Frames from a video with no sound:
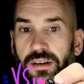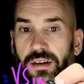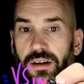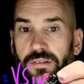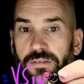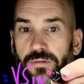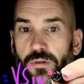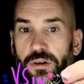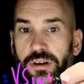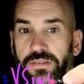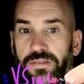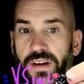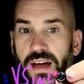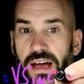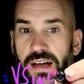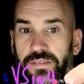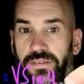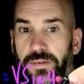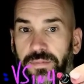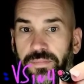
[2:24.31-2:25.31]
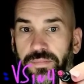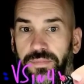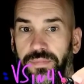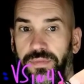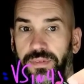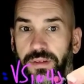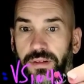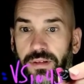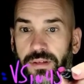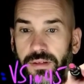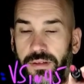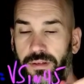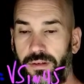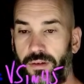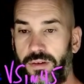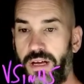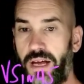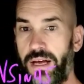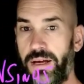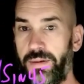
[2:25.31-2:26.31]
of 45.
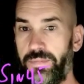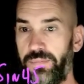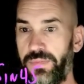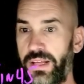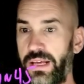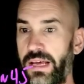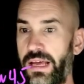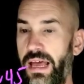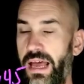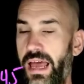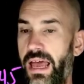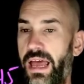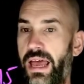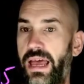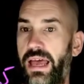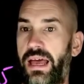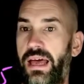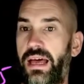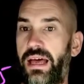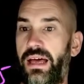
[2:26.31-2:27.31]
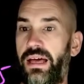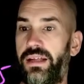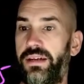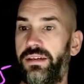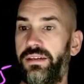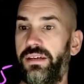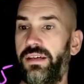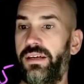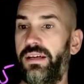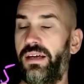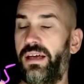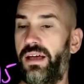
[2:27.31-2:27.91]
Okay, and